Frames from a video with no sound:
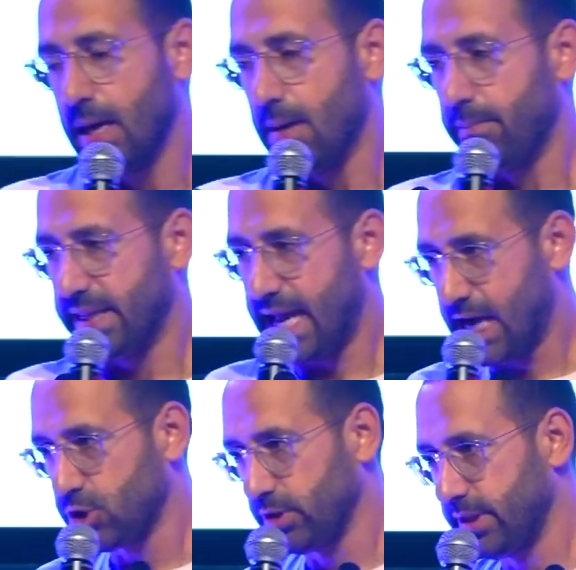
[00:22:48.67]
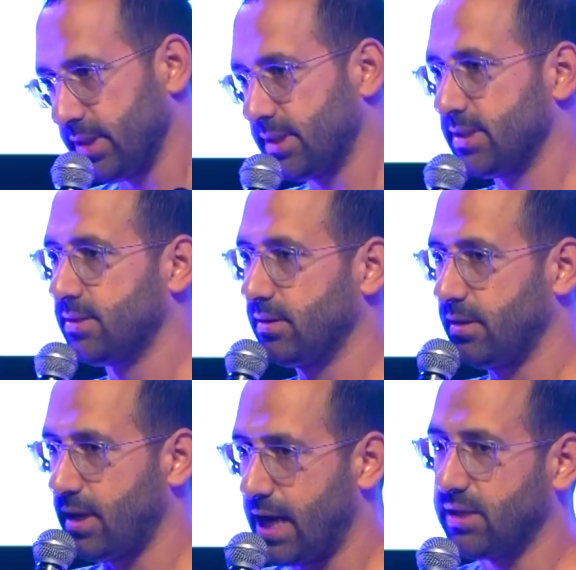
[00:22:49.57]
but actually this is
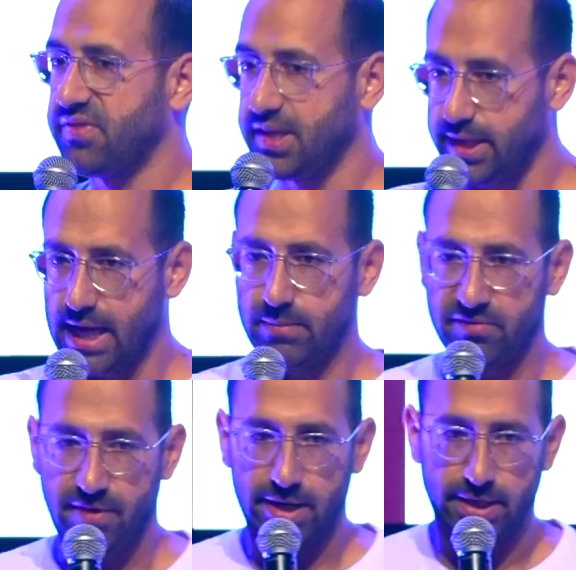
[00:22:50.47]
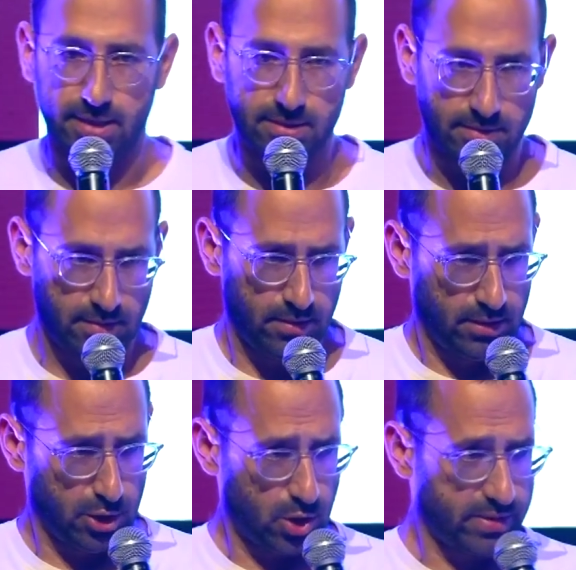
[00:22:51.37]
kind of the game in finance.
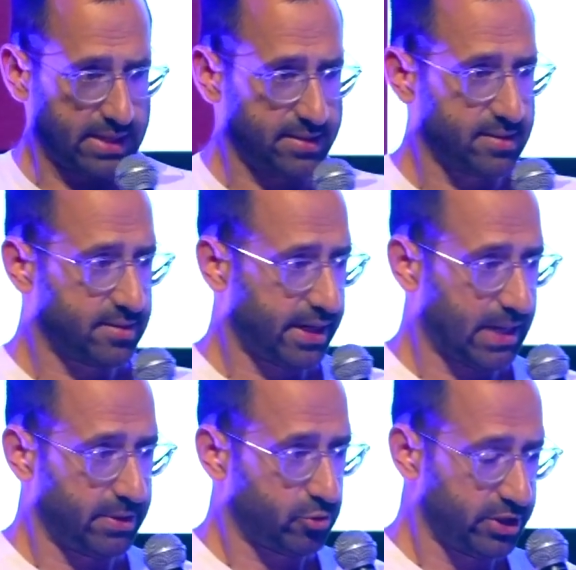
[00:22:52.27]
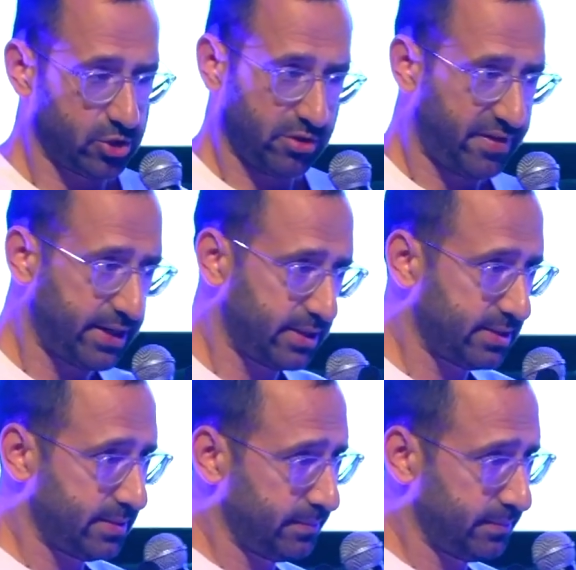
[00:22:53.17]
You know that this is the game in traditional finance.